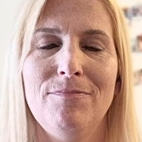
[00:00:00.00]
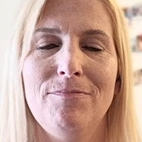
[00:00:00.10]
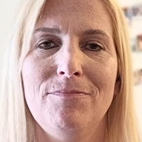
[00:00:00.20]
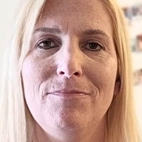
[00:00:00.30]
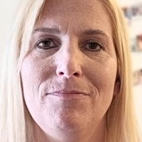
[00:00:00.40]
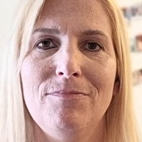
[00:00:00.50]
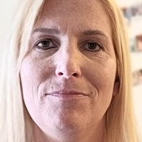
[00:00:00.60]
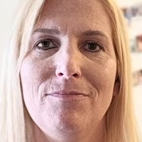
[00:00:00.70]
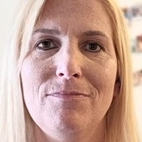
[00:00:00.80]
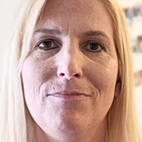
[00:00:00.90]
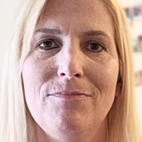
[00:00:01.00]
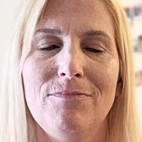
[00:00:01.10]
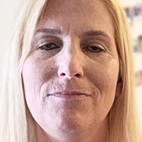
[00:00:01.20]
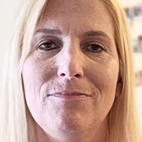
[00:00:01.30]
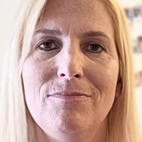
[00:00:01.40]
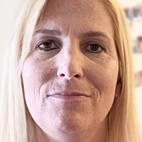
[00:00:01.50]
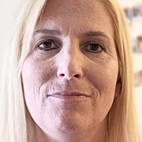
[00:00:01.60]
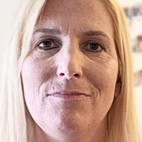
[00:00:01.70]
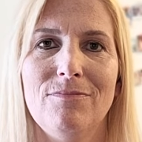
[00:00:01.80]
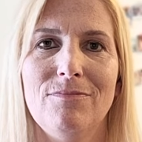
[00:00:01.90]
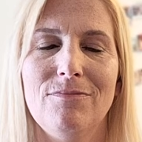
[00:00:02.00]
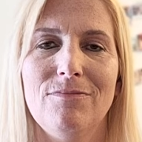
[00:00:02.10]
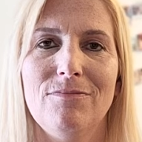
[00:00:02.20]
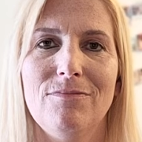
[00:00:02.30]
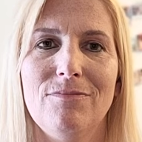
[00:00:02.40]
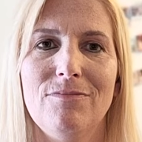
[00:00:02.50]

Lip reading: [no speech]